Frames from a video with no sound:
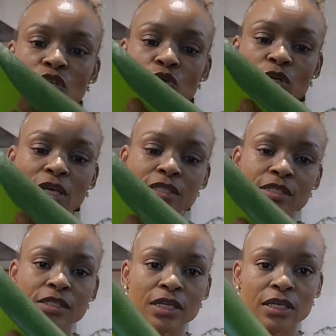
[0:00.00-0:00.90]
You can
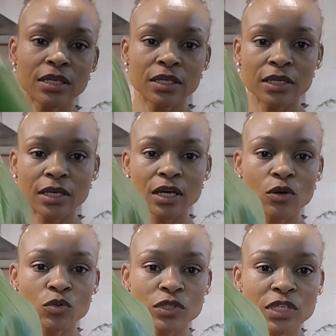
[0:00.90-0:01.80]
see
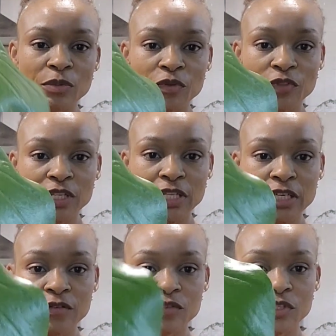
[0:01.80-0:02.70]
with some of the
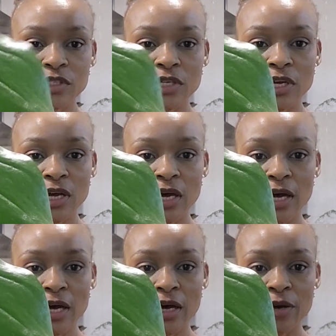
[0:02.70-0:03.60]
leaves,
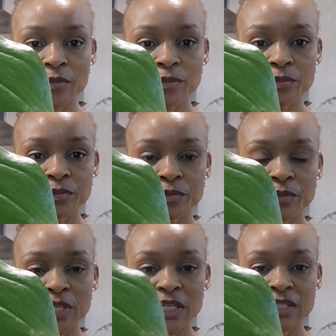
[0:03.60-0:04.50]

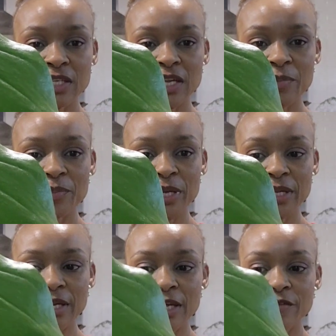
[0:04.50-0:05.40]
there's still a bit
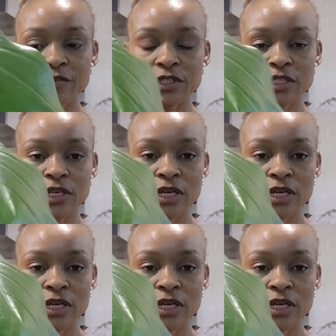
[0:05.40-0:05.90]
left.